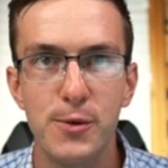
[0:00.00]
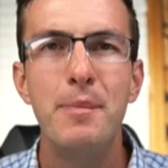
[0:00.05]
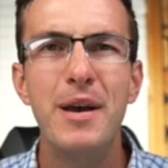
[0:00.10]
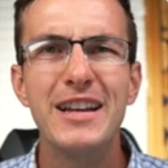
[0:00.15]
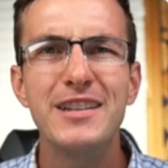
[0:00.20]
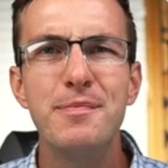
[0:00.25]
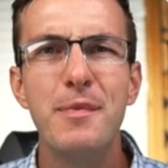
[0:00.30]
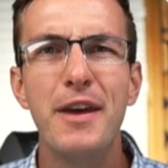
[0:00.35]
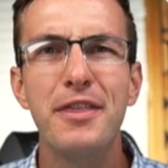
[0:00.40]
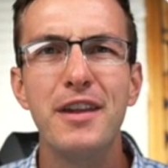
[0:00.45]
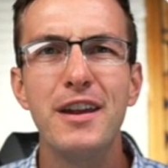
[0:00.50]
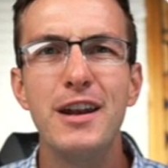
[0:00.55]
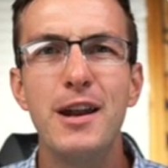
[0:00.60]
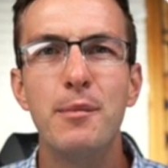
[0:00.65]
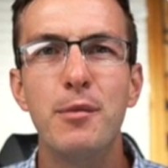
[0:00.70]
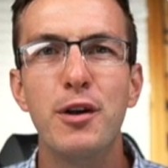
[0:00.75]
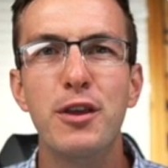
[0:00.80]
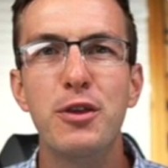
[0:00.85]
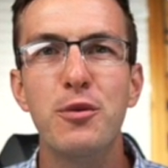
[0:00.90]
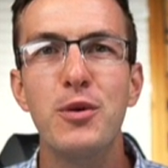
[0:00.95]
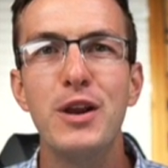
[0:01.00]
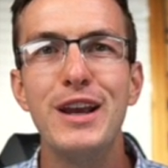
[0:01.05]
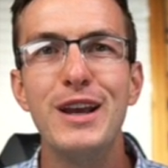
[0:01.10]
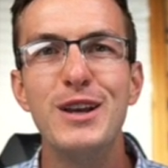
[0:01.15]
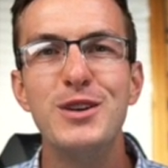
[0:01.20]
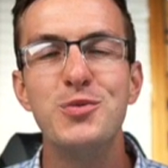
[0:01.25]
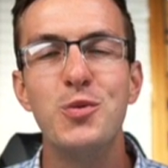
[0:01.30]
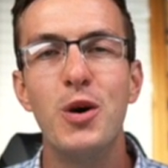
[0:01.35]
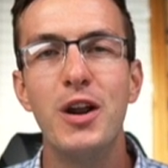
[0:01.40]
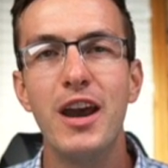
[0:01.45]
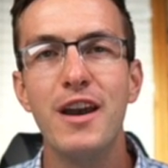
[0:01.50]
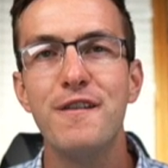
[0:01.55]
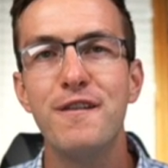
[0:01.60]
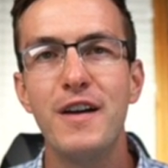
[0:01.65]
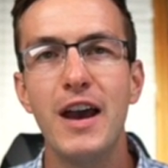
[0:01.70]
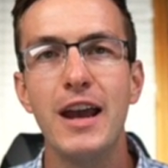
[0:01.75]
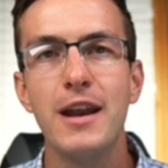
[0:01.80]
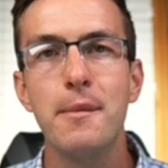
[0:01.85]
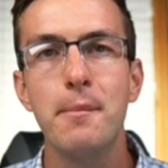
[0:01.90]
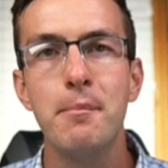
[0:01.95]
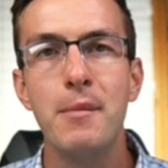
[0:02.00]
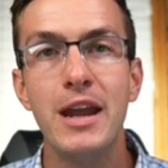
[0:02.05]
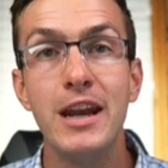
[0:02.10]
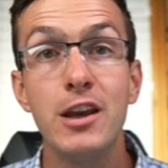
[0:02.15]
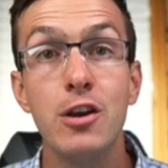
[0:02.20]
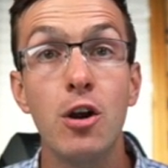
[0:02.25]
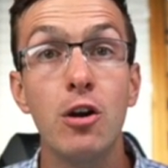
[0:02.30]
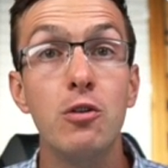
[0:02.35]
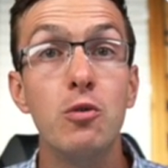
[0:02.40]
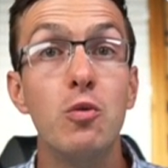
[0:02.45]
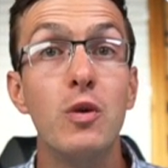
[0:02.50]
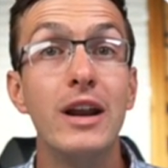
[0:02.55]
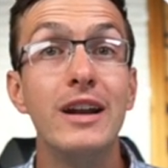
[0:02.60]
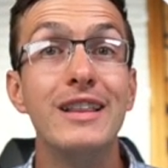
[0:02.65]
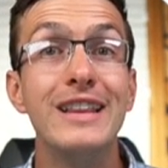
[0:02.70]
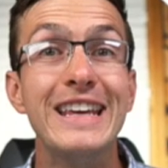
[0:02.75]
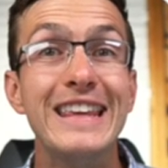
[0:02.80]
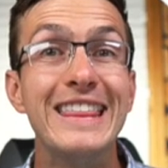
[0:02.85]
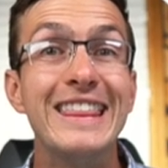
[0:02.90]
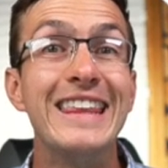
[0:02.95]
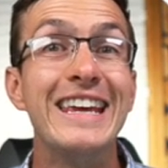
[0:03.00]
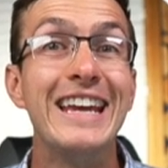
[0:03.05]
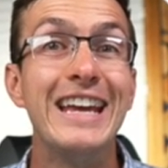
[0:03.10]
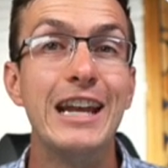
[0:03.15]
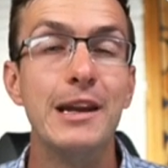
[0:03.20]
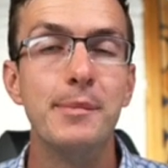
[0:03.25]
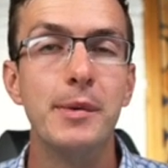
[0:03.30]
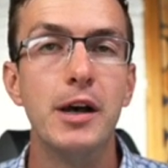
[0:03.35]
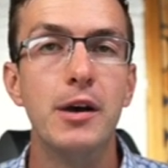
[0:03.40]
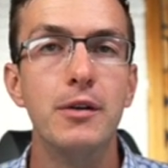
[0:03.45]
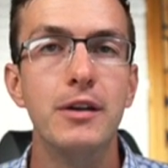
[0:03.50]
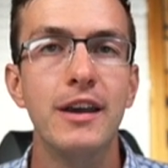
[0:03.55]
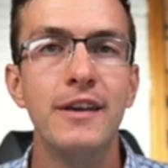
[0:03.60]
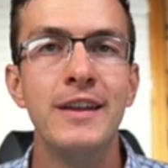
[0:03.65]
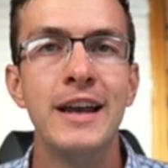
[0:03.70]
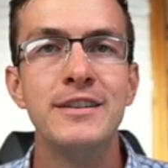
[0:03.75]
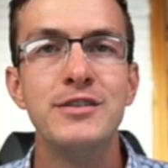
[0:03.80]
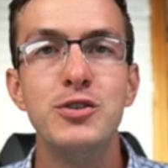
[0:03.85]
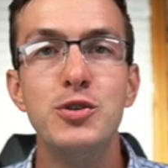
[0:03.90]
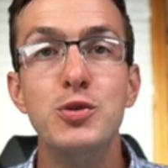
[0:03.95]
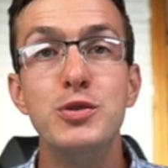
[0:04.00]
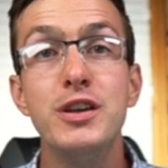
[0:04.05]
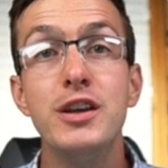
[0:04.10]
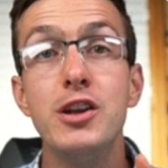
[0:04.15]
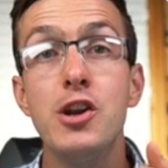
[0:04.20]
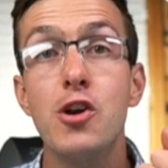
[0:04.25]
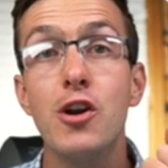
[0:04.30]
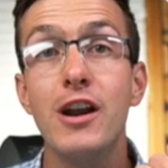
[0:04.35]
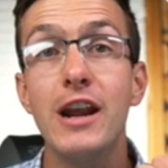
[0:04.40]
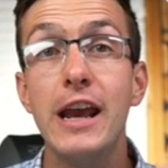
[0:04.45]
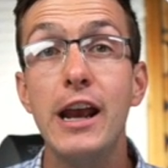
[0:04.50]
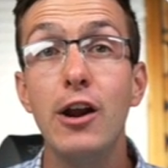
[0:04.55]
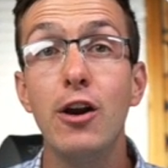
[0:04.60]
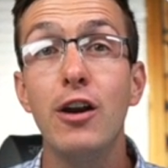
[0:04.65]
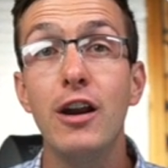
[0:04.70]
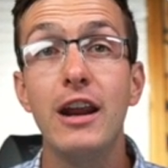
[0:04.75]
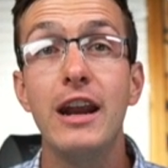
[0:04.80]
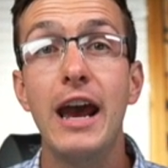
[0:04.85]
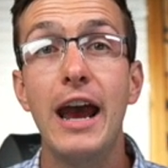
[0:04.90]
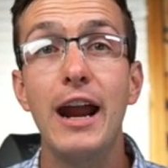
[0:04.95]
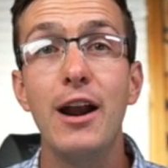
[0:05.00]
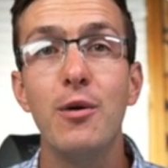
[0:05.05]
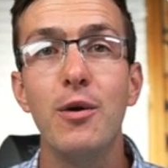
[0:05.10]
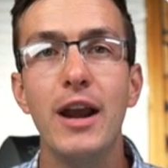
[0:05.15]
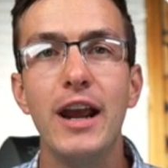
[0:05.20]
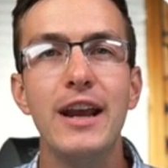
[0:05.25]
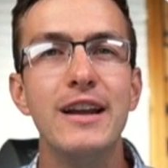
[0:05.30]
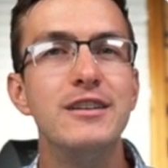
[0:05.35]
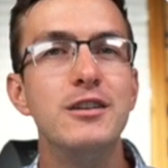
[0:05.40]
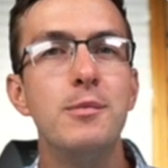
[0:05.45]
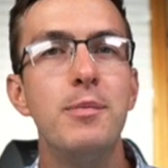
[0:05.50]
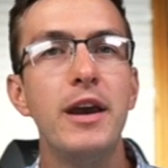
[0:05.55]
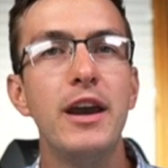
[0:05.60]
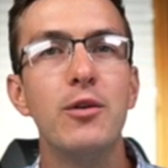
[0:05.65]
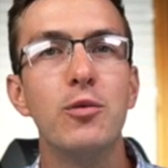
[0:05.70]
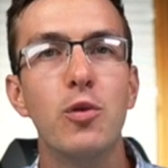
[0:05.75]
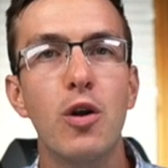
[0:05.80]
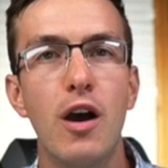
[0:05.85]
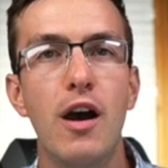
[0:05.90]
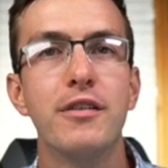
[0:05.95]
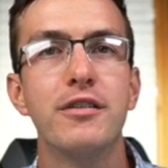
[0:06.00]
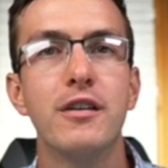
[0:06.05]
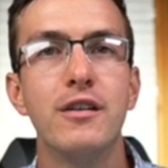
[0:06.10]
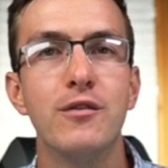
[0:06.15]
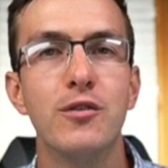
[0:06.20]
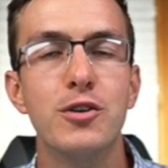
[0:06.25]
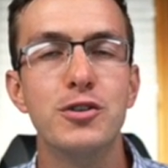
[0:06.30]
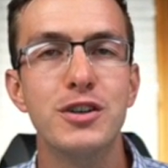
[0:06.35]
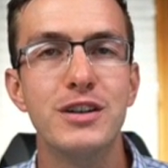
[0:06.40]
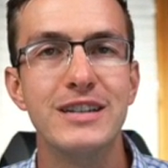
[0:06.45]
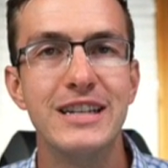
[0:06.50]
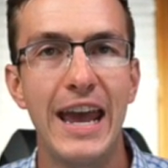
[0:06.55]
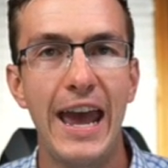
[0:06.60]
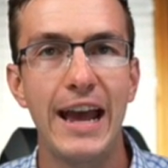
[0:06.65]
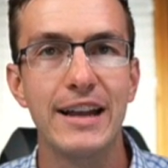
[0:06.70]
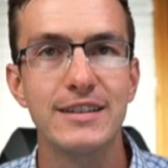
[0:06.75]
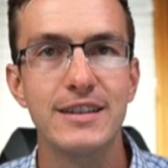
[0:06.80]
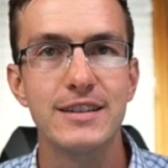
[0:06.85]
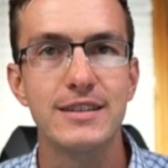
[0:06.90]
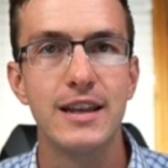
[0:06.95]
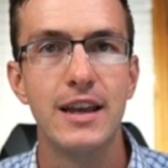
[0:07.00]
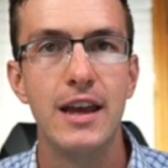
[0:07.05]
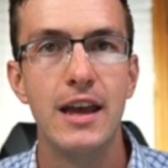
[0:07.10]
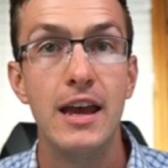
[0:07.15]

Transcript: Best method number three is one I find many aren't readily thinking about, and that's using your inherited IRA to pay Roth conversion taxes.